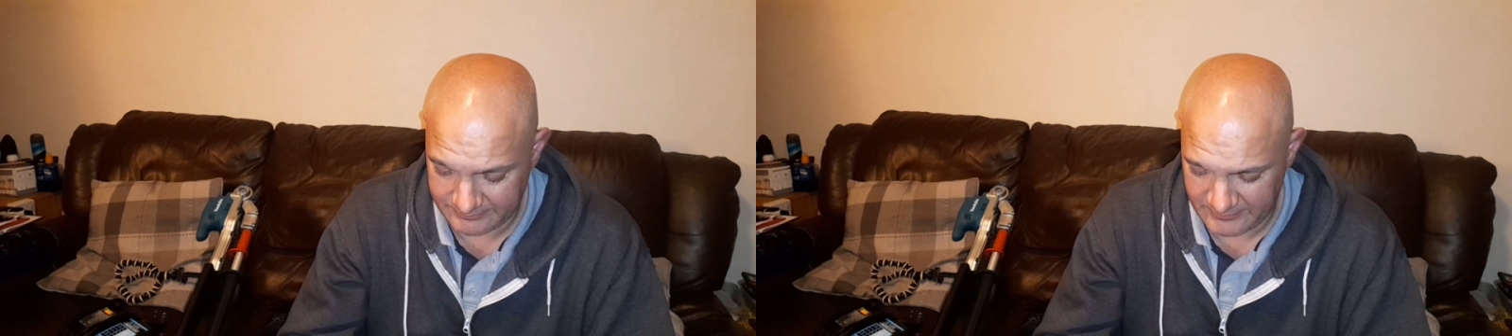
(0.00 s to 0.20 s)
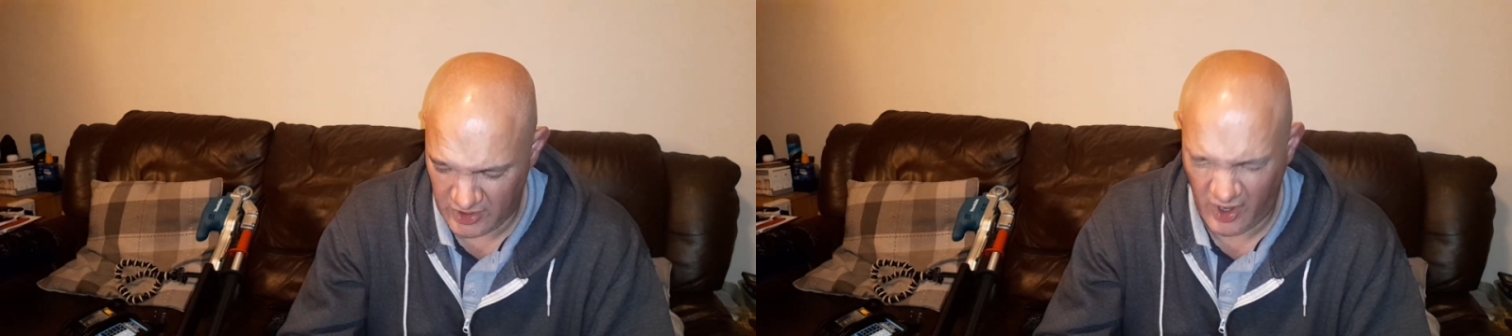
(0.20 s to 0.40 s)

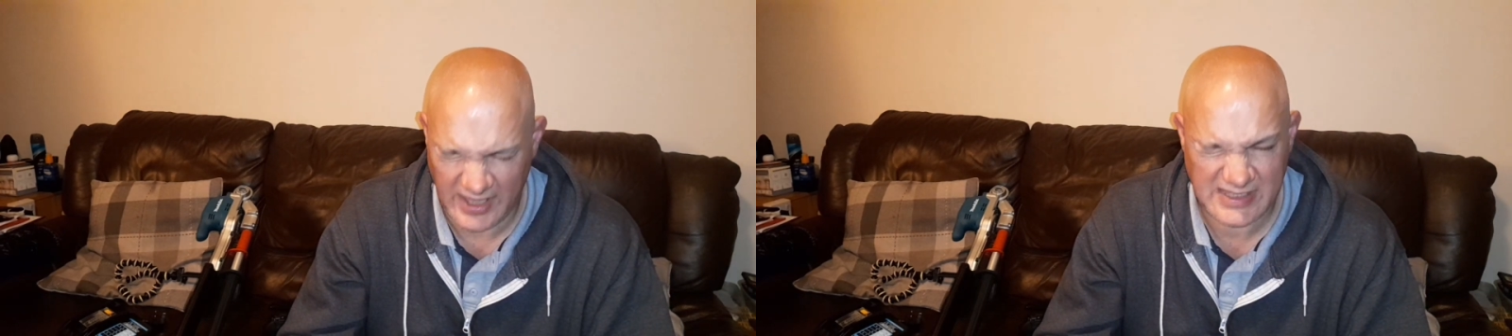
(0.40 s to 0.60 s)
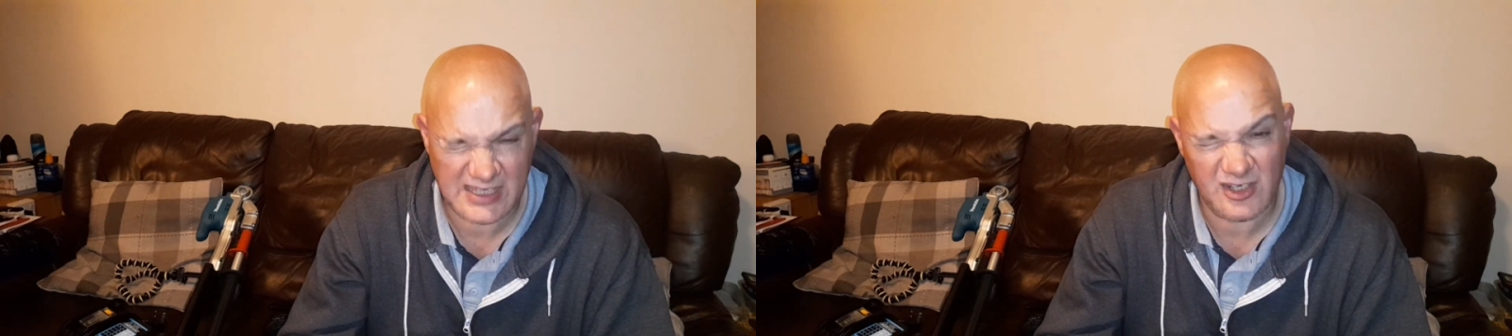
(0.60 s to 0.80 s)

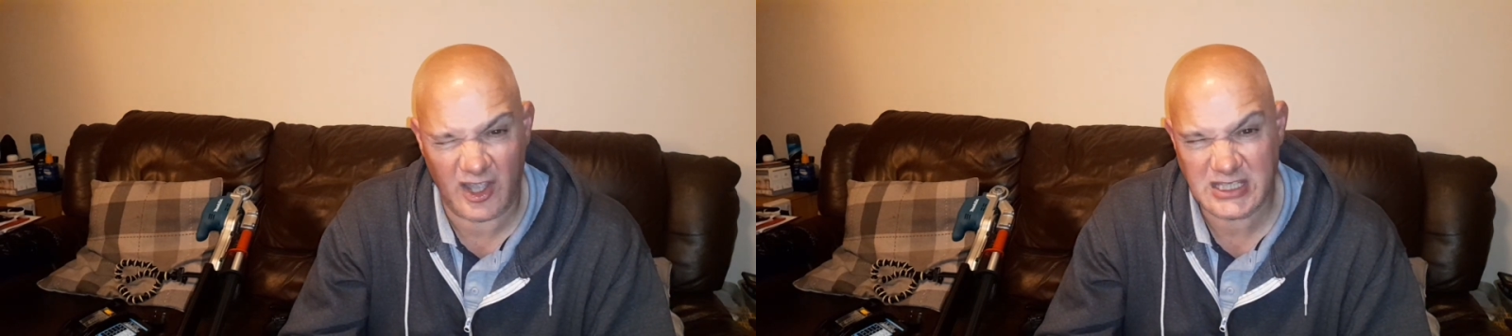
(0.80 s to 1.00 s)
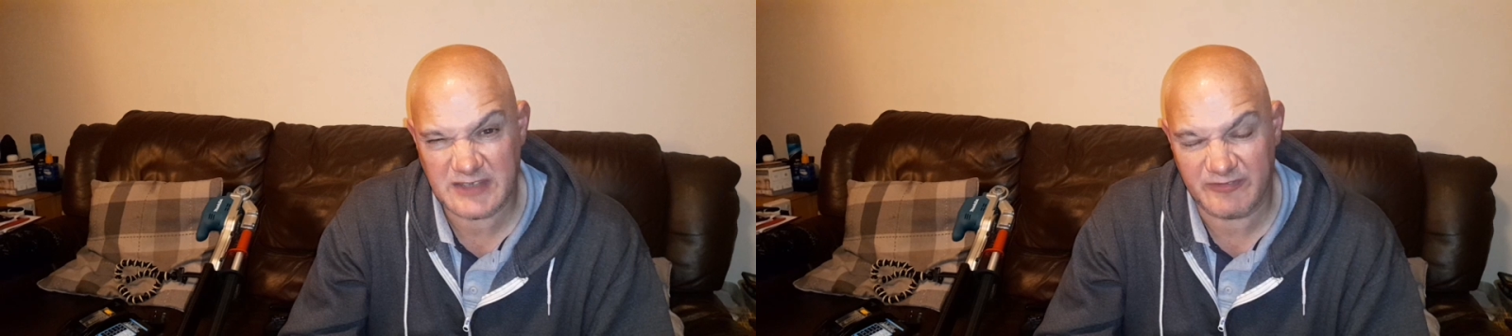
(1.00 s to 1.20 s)

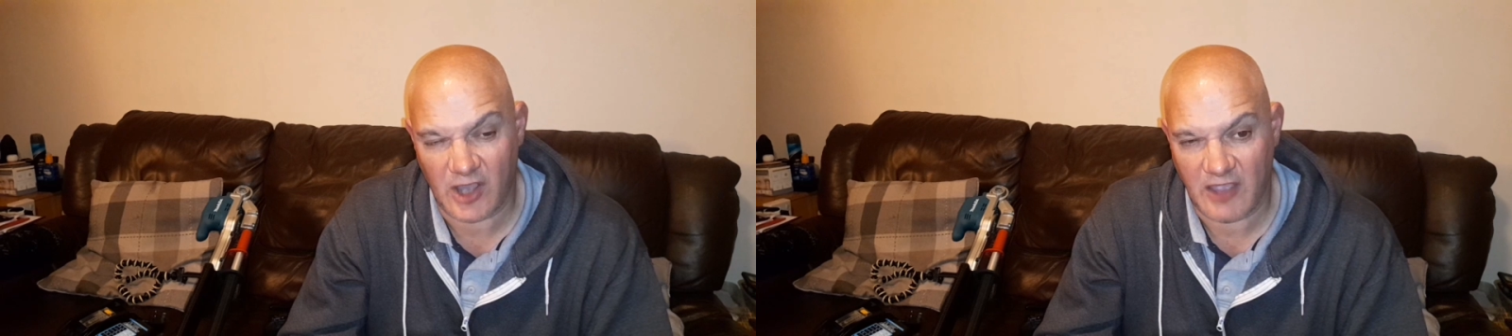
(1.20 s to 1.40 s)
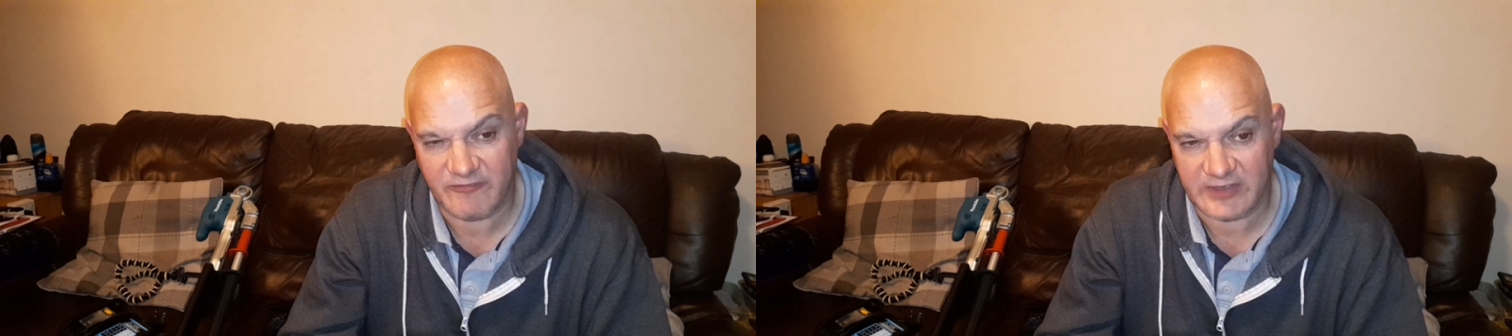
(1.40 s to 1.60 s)

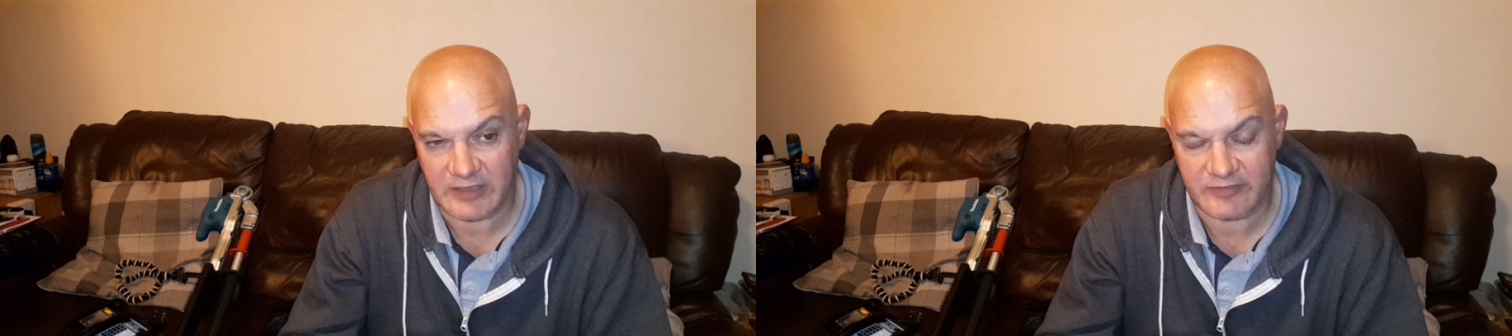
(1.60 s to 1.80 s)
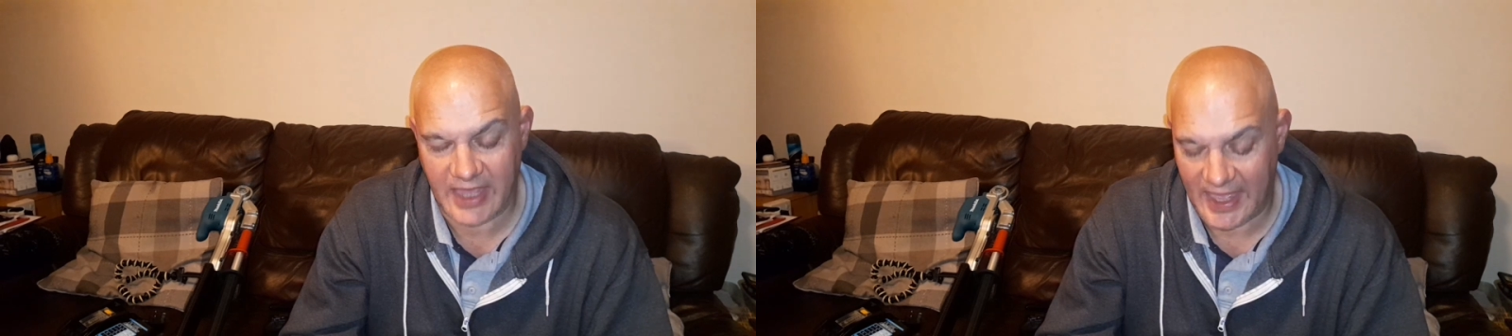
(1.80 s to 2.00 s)
95 feet
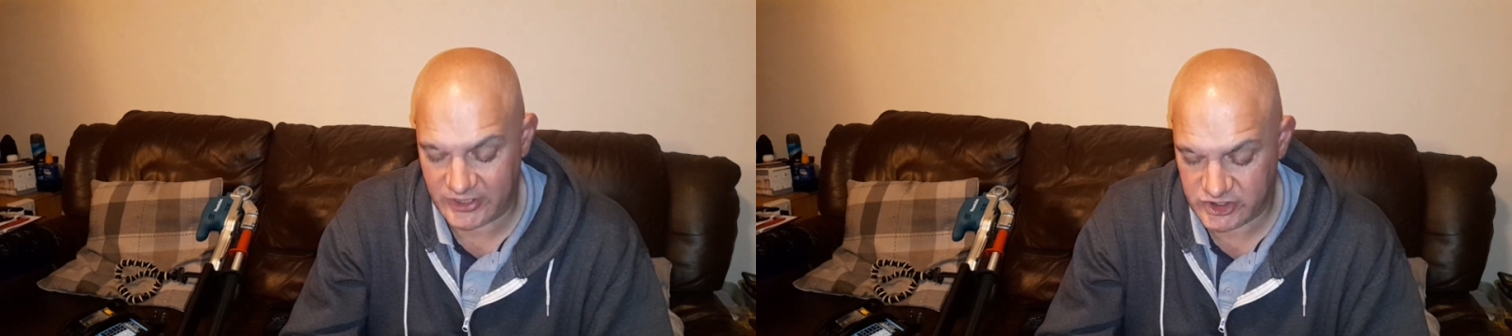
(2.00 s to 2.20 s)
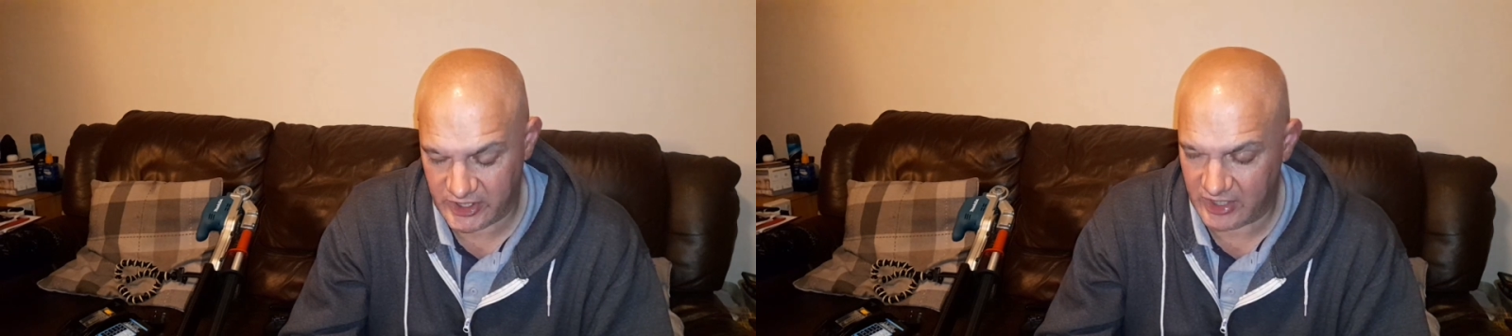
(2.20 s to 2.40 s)
of the
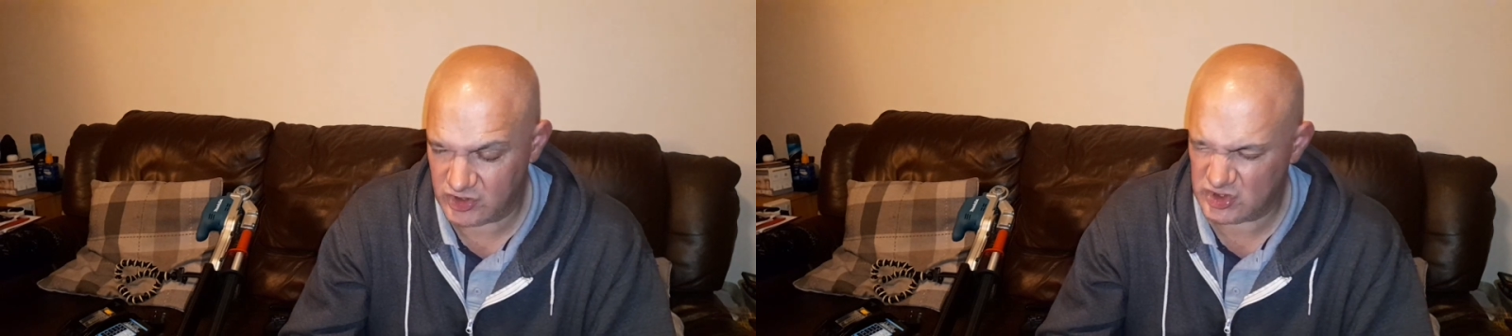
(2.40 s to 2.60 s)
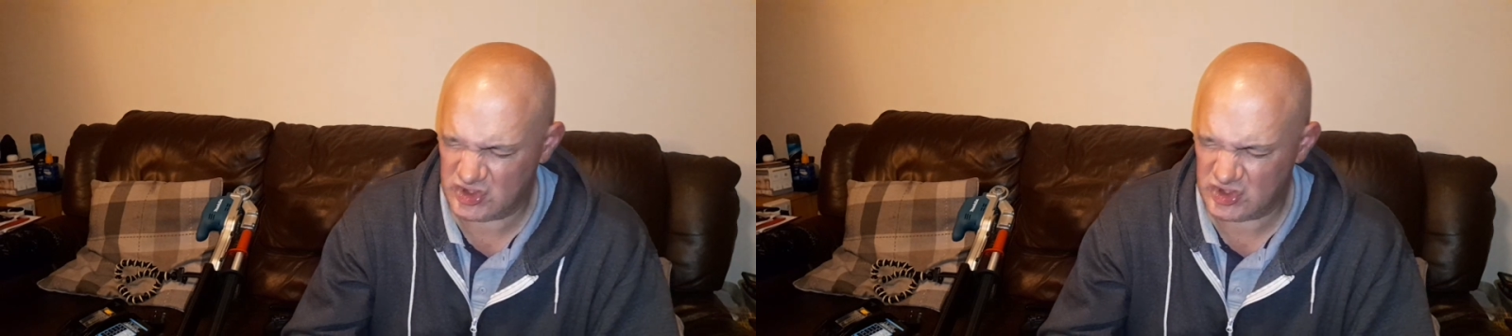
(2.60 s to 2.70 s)
hedge, so it